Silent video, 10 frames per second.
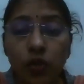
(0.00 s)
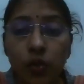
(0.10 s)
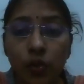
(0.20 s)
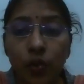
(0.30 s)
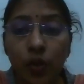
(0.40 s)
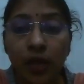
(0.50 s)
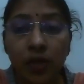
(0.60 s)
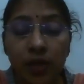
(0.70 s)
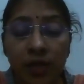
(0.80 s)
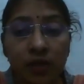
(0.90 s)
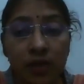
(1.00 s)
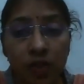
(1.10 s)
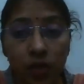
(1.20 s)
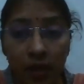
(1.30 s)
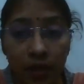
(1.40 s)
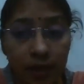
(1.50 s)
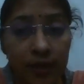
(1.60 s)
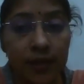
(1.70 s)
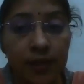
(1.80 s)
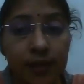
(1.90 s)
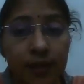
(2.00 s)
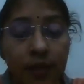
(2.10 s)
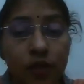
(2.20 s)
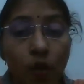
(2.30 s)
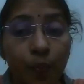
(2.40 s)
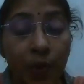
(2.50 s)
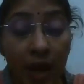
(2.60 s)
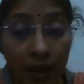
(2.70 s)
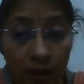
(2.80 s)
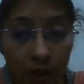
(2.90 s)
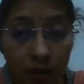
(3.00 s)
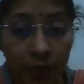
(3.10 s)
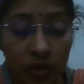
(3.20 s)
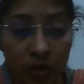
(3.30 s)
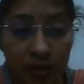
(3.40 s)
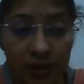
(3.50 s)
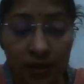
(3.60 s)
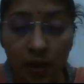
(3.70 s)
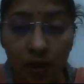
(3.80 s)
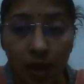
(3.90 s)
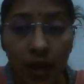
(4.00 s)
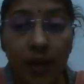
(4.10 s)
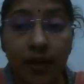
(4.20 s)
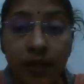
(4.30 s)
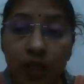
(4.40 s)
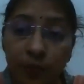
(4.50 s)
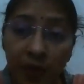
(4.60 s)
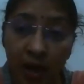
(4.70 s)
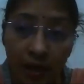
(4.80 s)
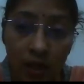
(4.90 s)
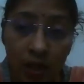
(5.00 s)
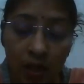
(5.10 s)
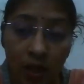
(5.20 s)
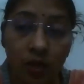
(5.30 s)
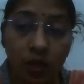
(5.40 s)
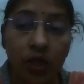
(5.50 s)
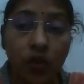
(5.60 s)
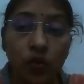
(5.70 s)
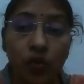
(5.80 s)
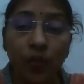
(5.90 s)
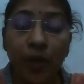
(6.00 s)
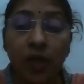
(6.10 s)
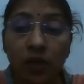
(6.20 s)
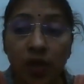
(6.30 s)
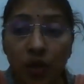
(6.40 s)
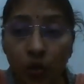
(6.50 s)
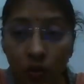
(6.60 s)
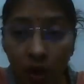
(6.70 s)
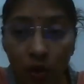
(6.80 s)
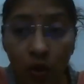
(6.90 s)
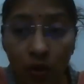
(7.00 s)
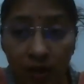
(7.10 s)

It is due to increased incidence of PID in patients, increased PID, increased use of intrauterine